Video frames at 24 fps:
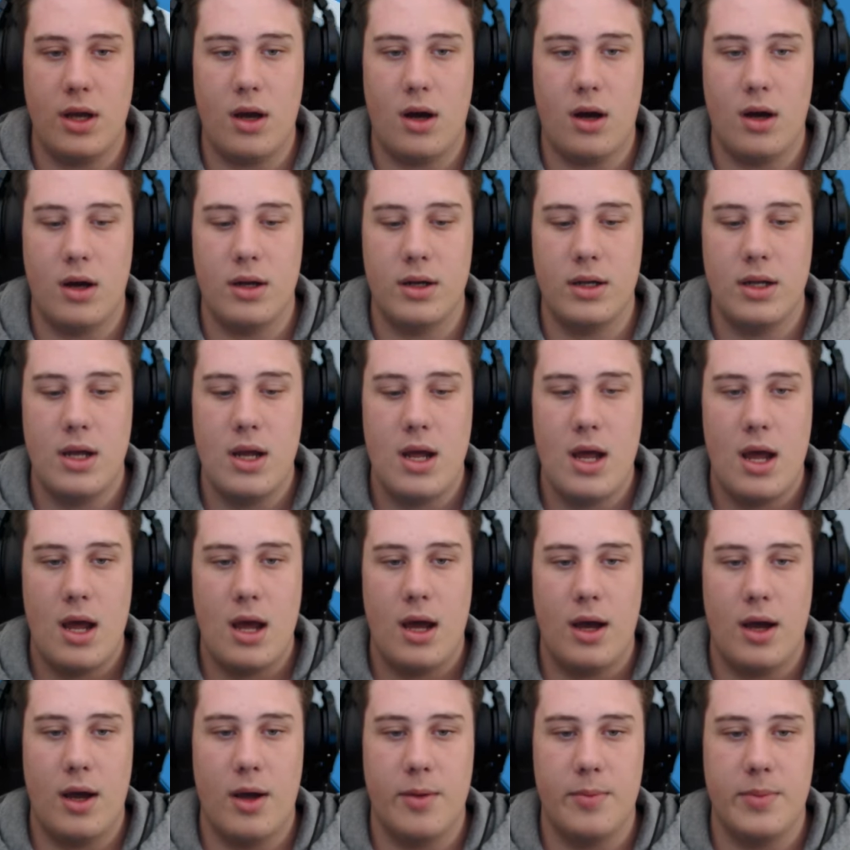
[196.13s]
on
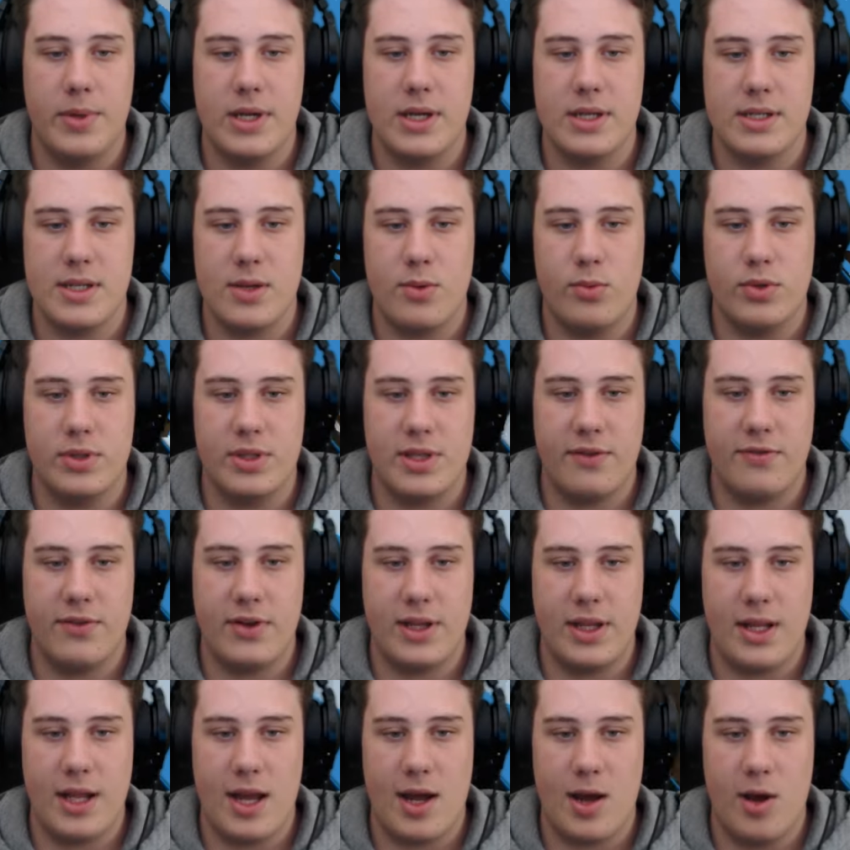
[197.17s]
because it will
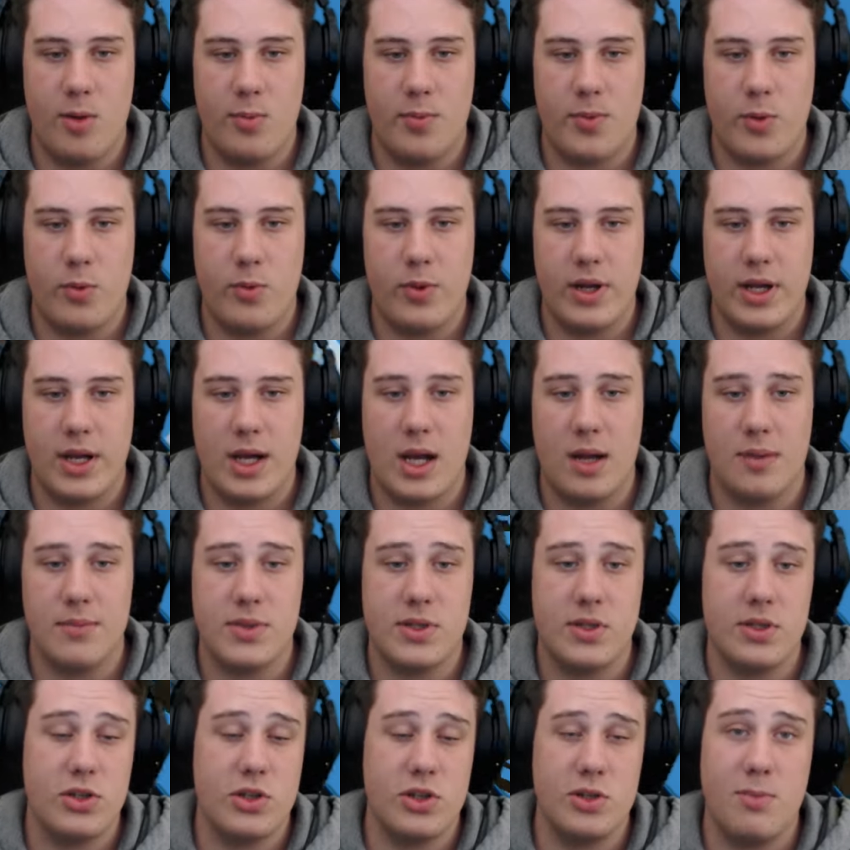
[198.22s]
definitely help when it comes
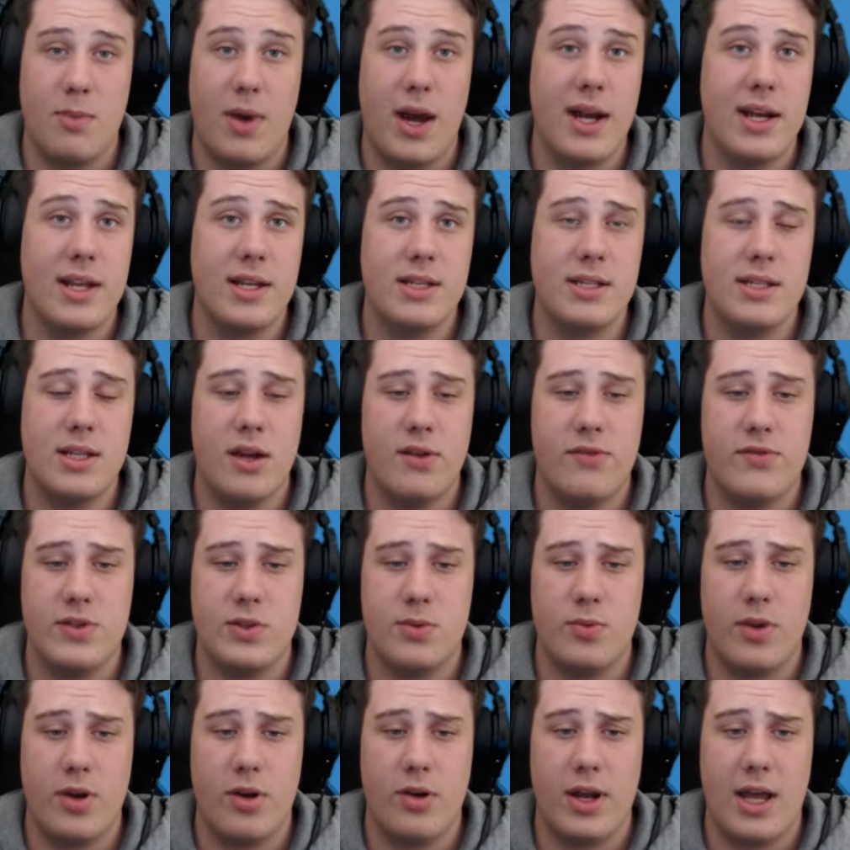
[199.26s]
to just mining stuff,
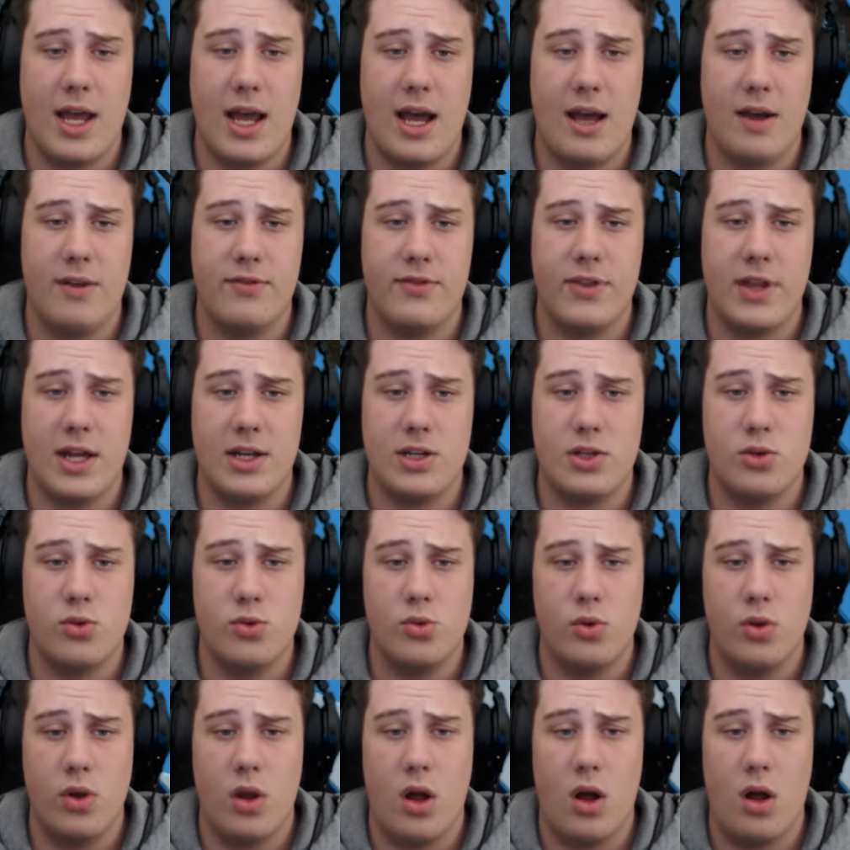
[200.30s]
as we already have that
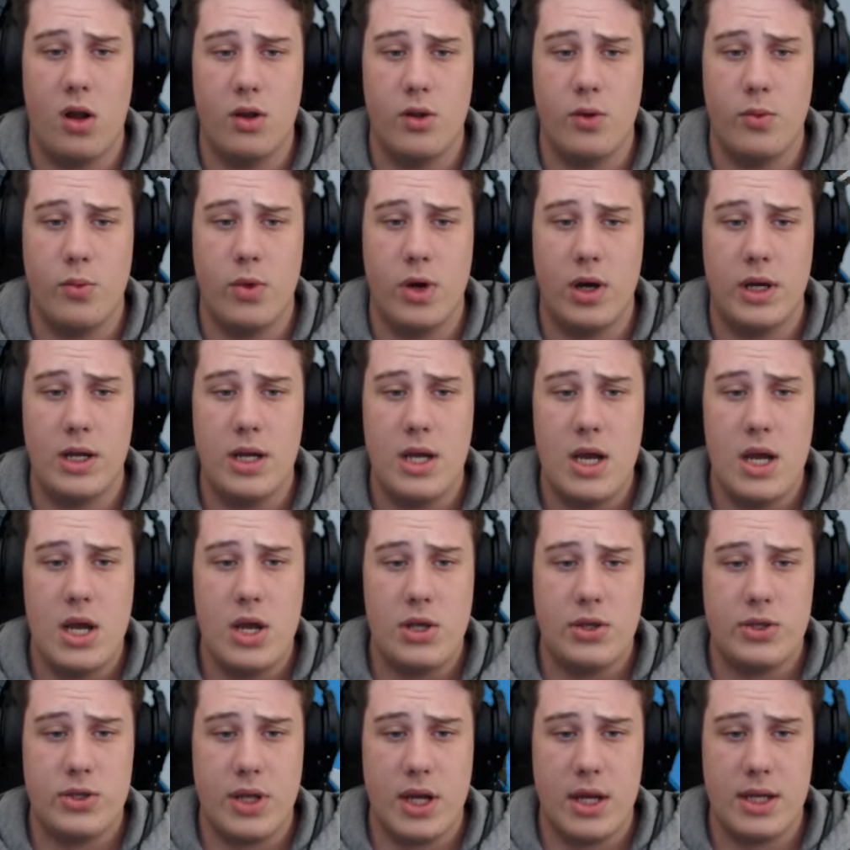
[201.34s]
tool all in one.
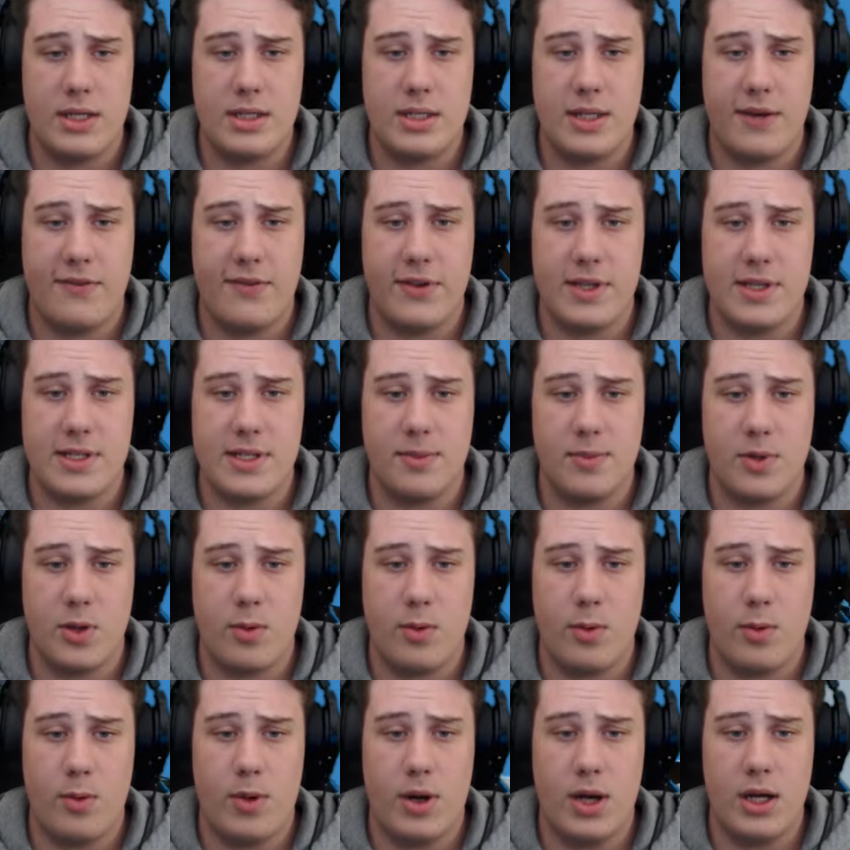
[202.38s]
So that is definitely something
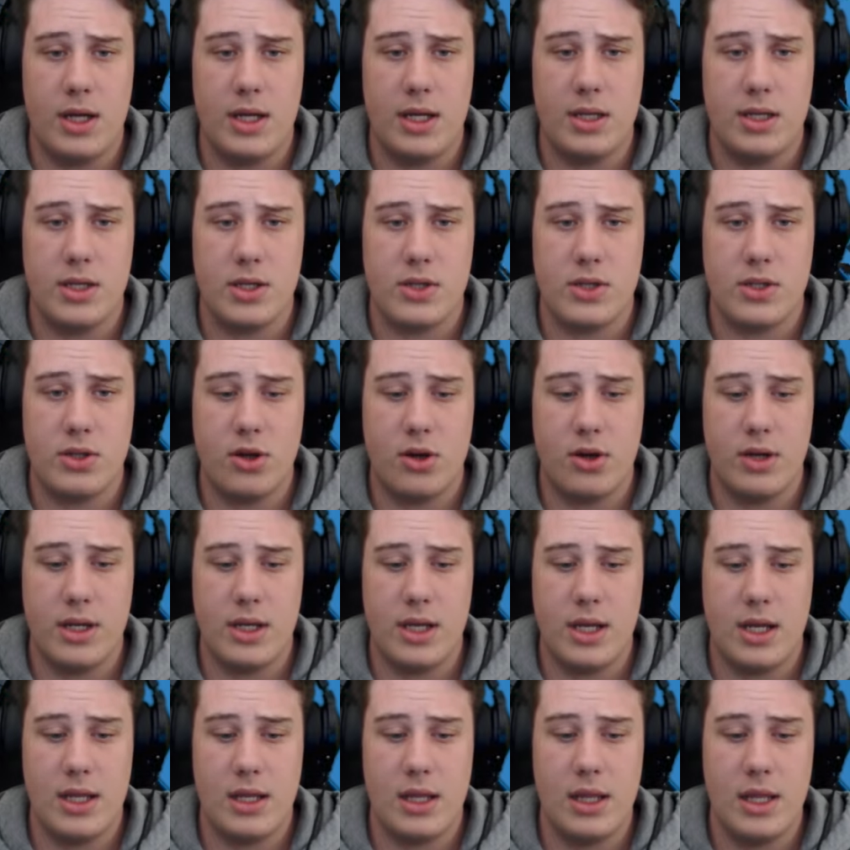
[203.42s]
we want in the
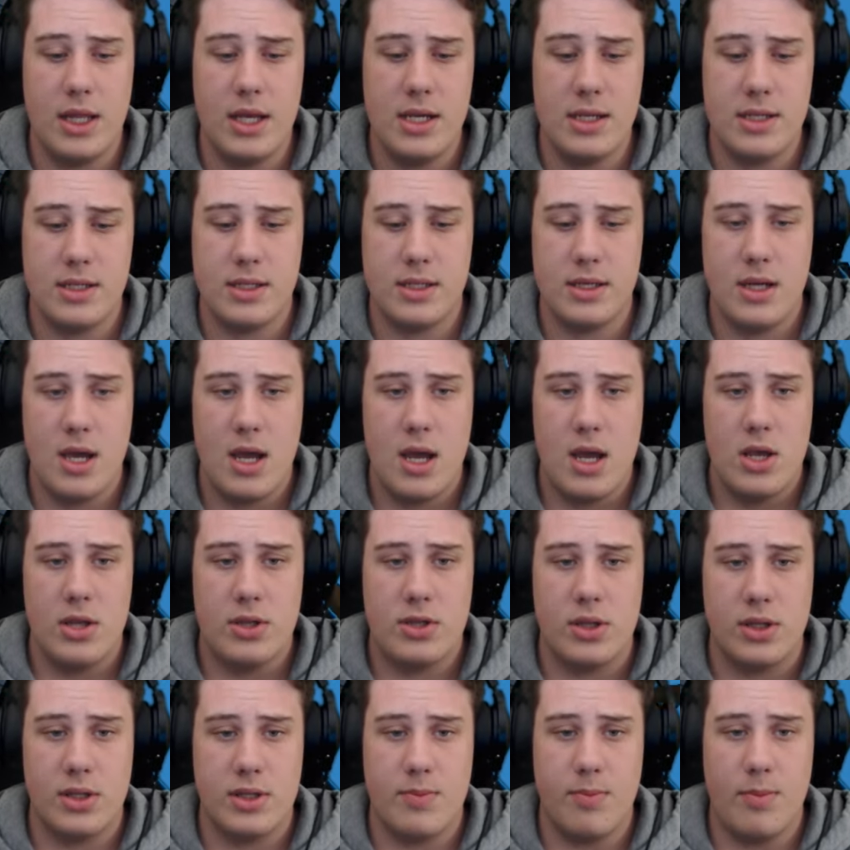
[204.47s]
starting at least.
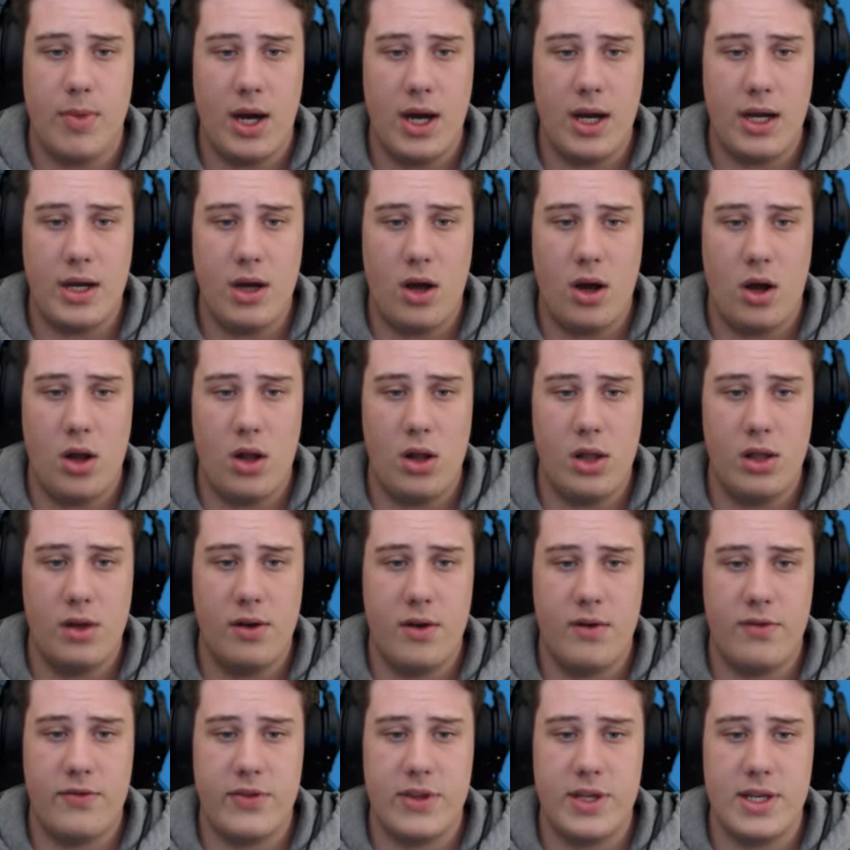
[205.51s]
So let's mine all
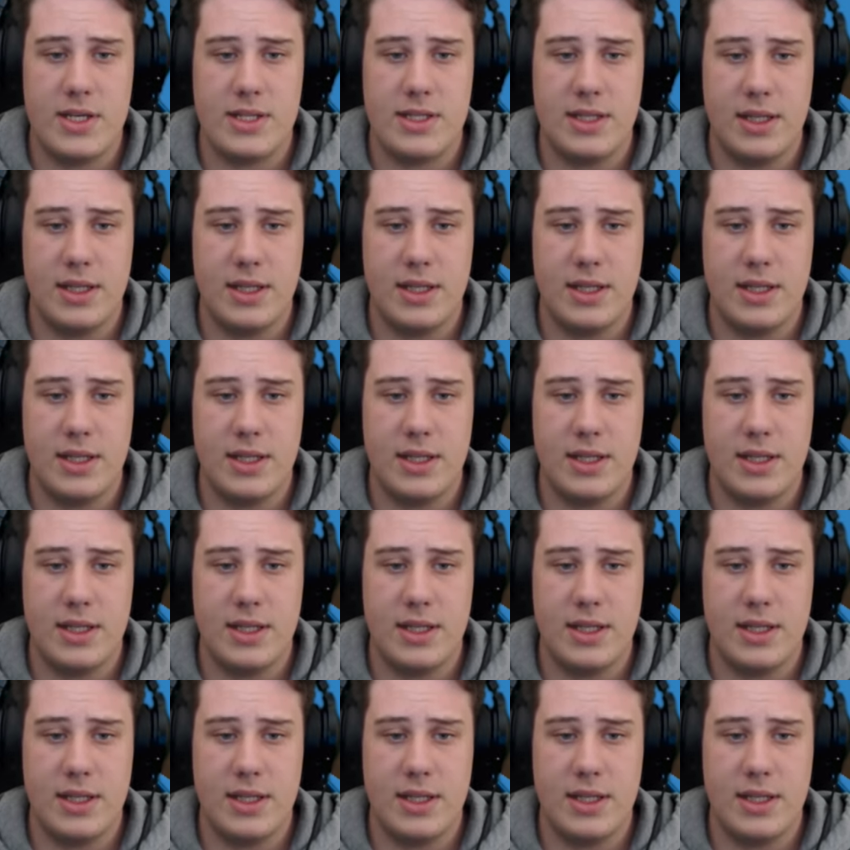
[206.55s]
of these